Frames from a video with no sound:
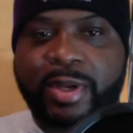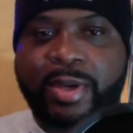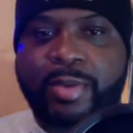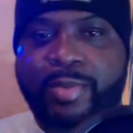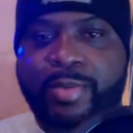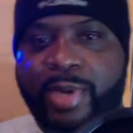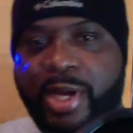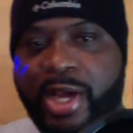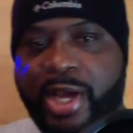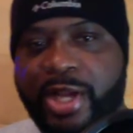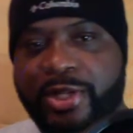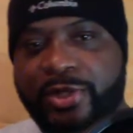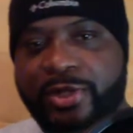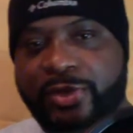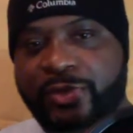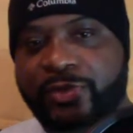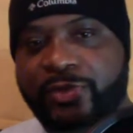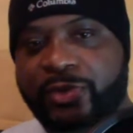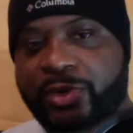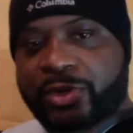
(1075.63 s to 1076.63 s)
But I got
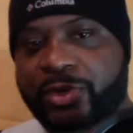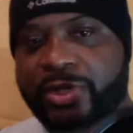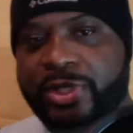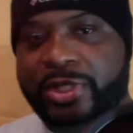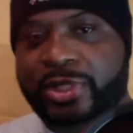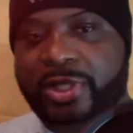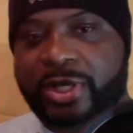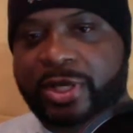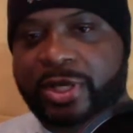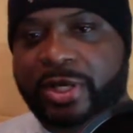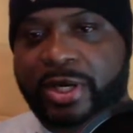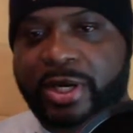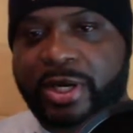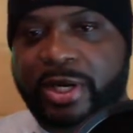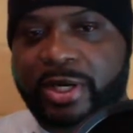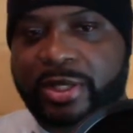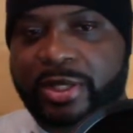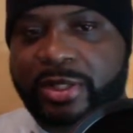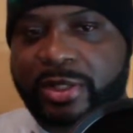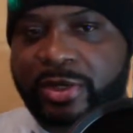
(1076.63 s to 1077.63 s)
two versions on
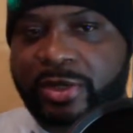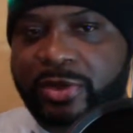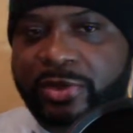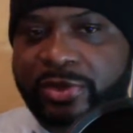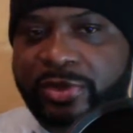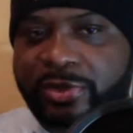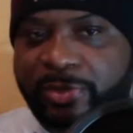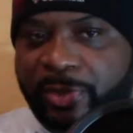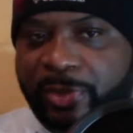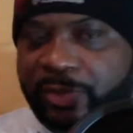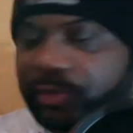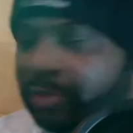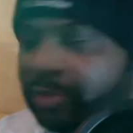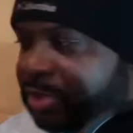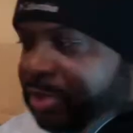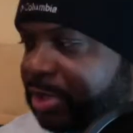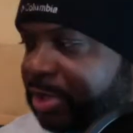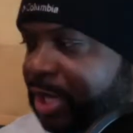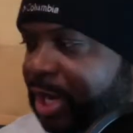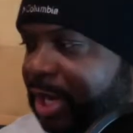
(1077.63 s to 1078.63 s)
there. It's my
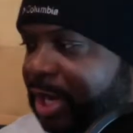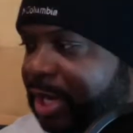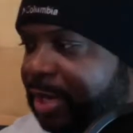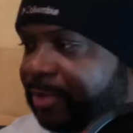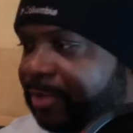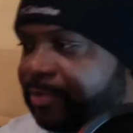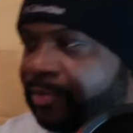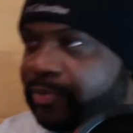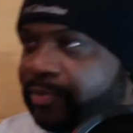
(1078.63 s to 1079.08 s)
first time.